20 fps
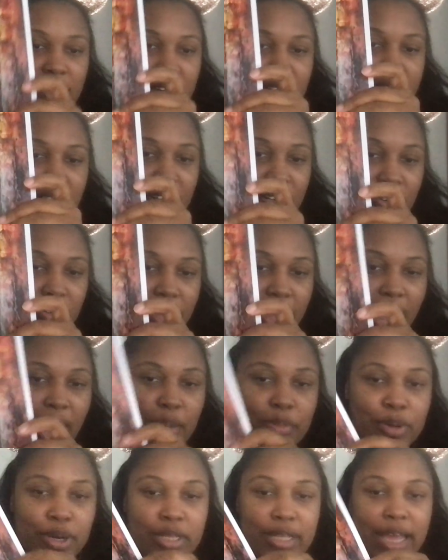little
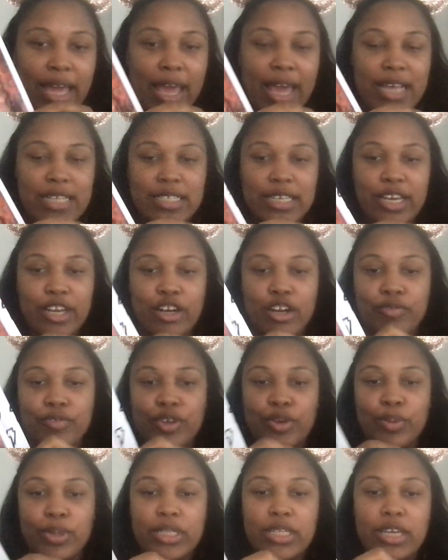guidebook that has an
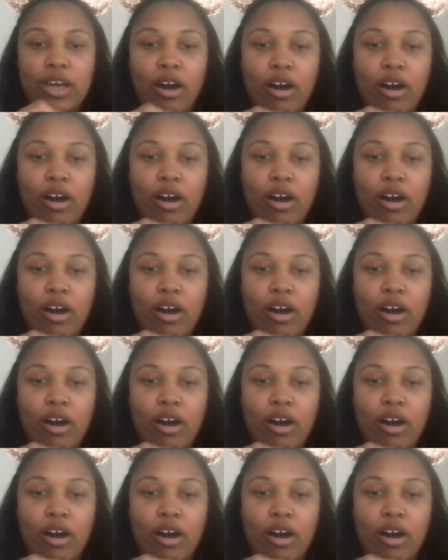interview with the